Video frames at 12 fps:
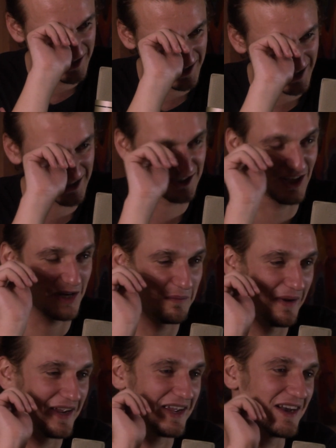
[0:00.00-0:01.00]
Yeah. It's
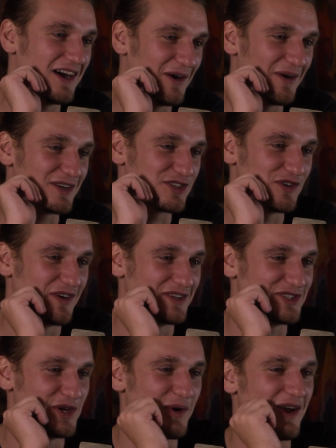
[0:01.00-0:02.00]
like how I turn
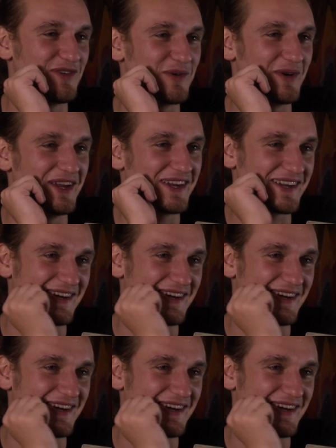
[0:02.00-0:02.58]
around to you every week